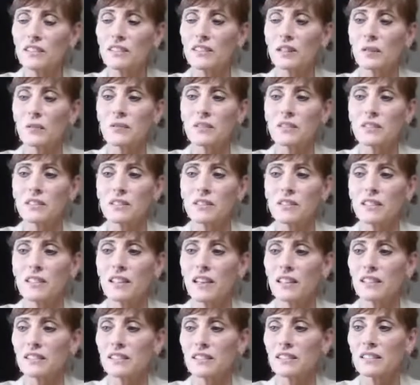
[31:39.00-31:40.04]
helps us
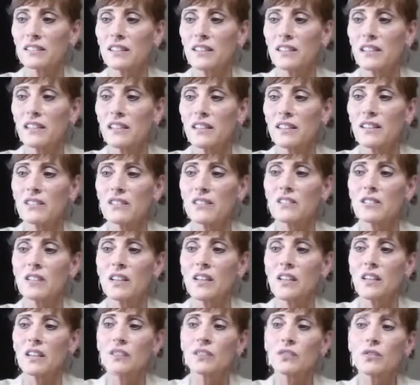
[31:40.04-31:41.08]
detox and cleanse.
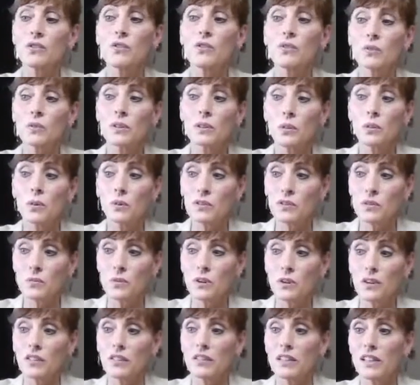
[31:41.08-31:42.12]
Two to three quarts of
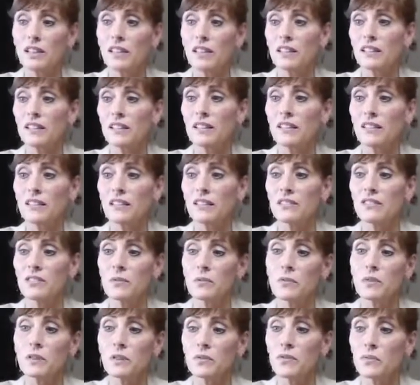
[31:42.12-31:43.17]
water daily and
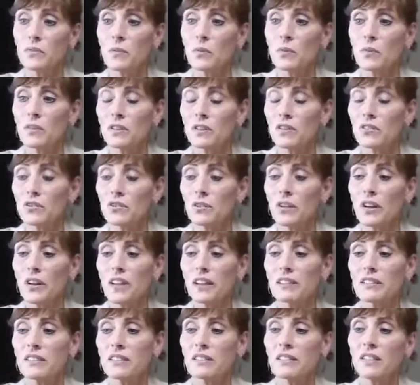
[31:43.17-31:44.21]
sometimes more is
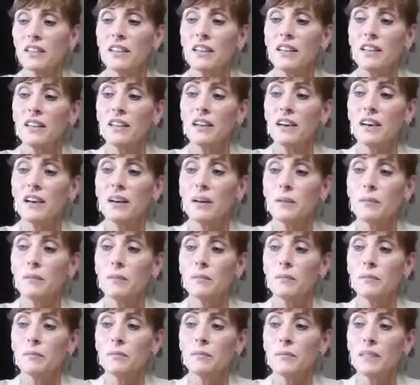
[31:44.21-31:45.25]
great.
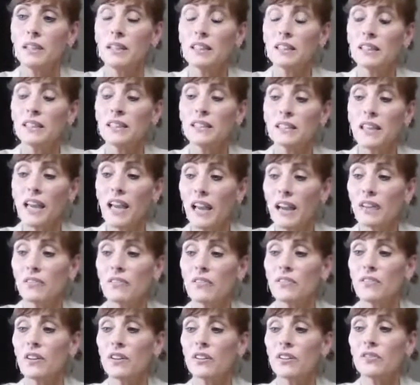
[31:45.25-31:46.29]
Um, at least half
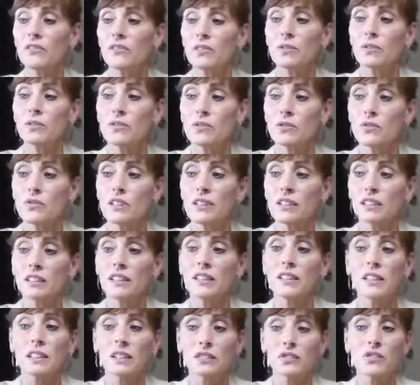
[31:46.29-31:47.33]
of all the fluids you drink in a
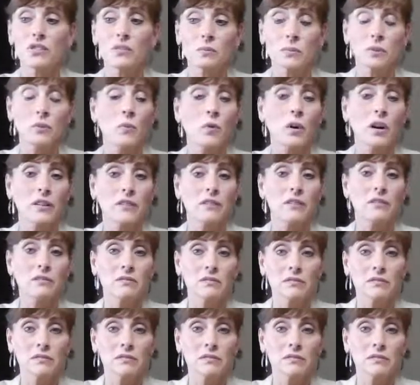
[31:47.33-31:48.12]
day should be water.